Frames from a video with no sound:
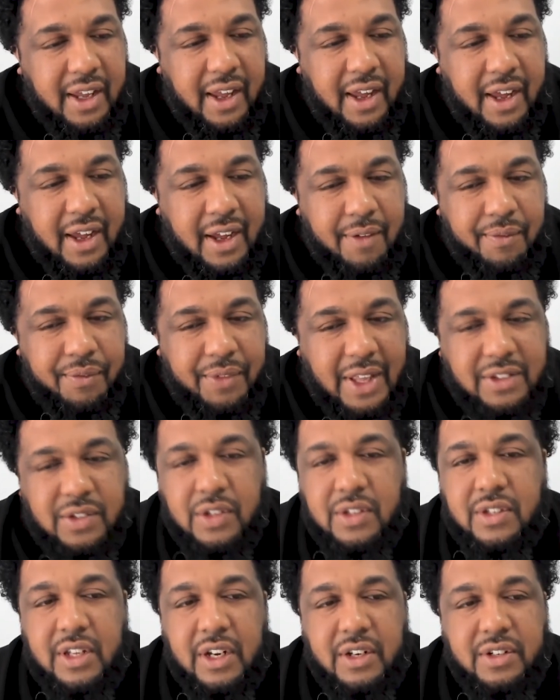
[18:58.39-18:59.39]
And
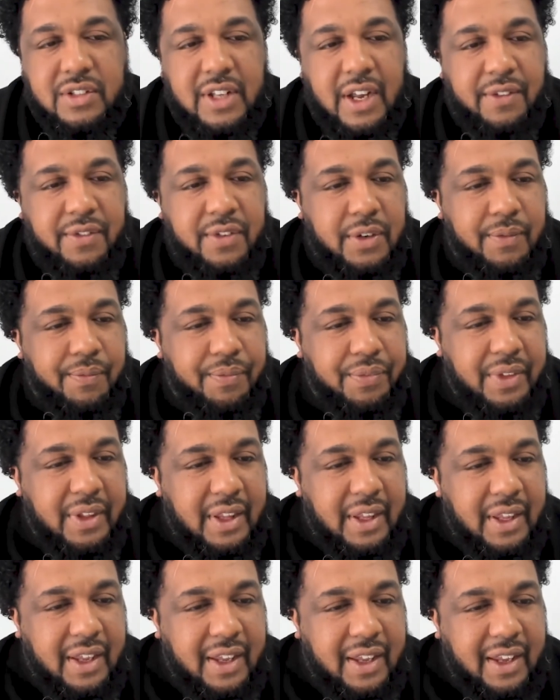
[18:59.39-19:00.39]
so
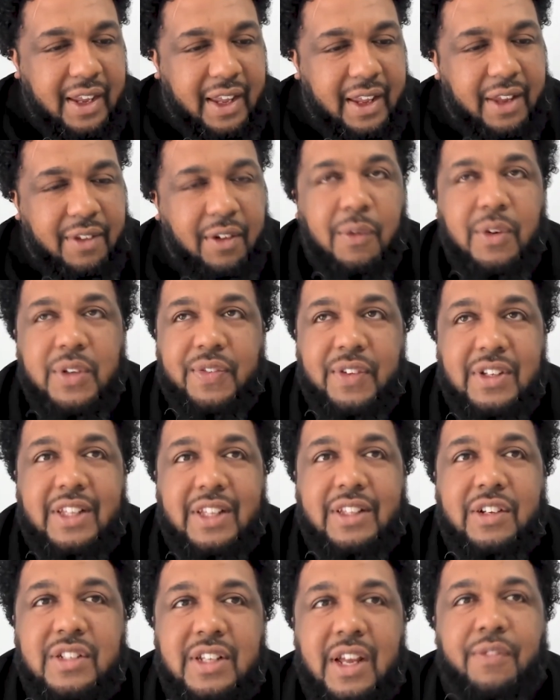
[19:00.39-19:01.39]
it almost feels like
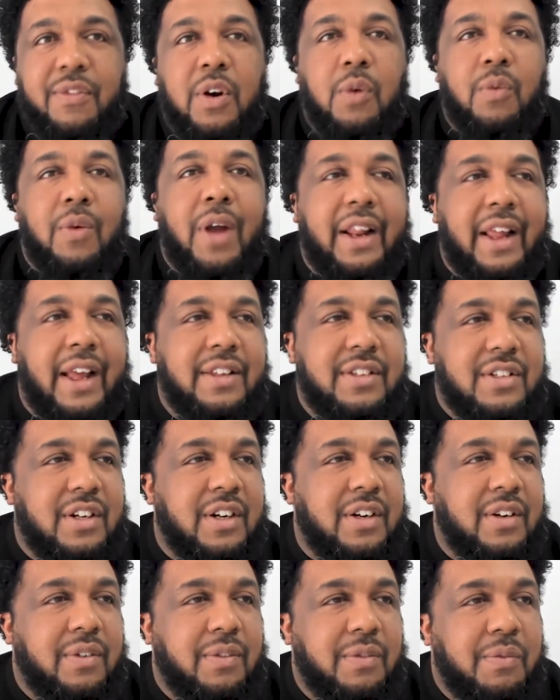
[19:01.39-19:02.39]
there's never a right
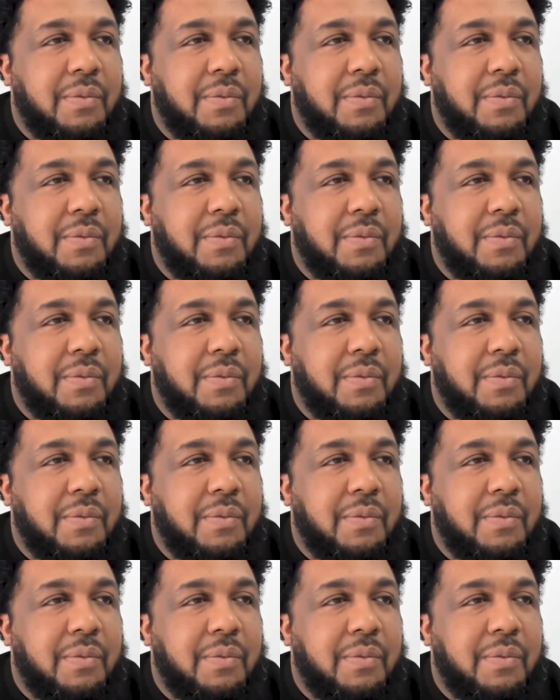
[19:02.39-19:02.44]
answer,